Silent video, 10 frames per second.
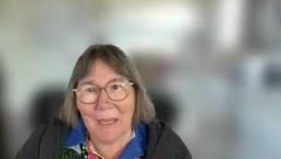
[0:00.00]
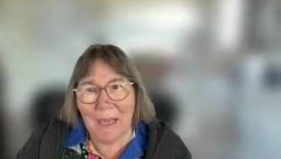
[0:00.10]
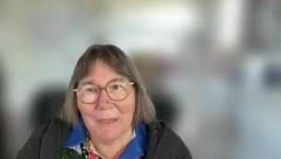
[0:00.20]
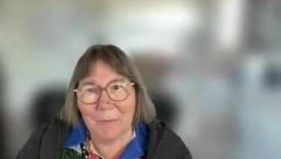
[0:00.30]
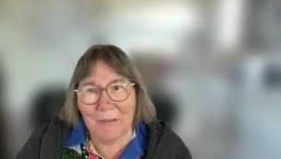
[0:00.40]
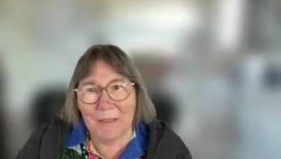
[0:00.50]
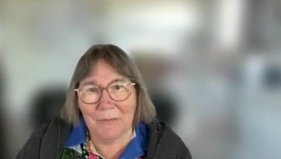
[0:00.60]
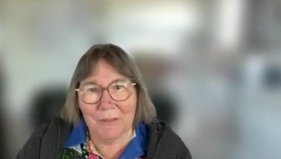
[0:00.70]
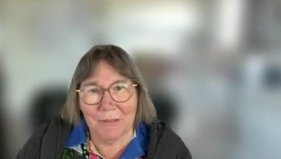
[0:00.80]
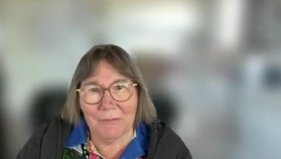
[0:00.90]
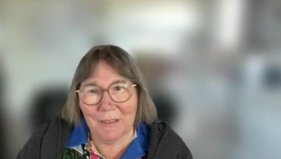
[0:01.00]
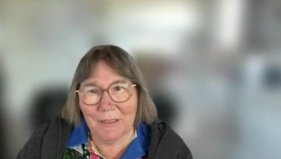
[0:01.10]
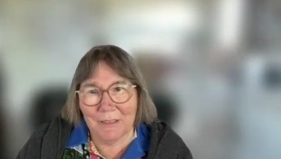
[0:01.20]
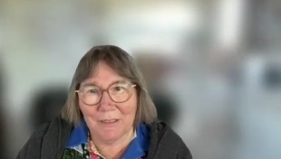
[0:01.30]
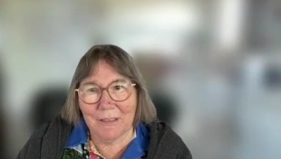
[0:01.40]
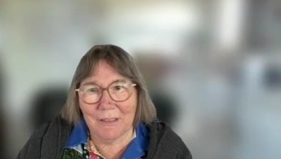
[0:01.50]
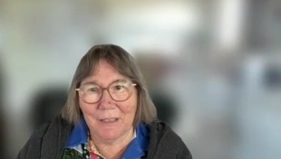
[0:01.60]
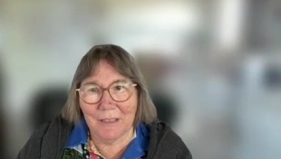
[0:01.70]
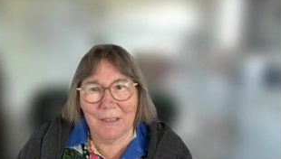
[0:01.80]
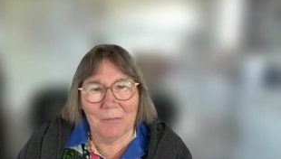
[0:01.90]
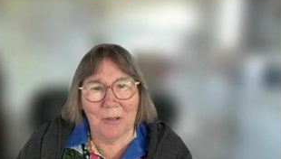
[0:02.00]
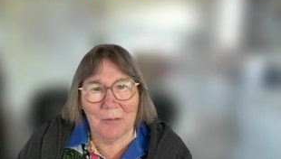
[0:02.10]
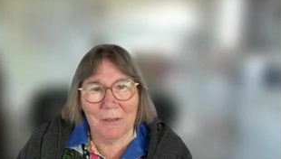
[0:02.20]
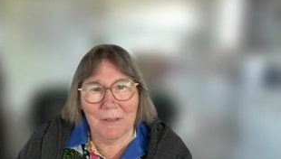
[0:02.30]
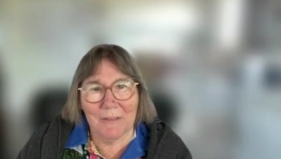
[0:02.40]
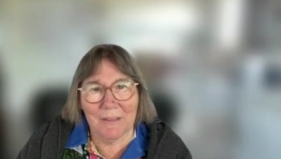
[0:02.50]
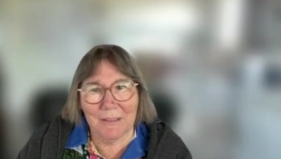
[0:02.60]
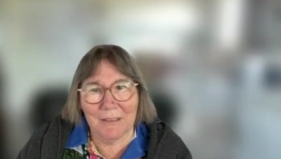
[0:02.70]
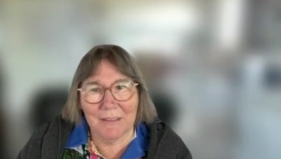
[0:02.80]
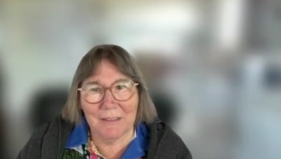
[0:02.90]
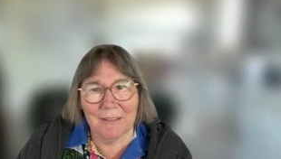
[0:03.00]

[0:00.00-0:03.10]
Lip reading: names even if you're white person and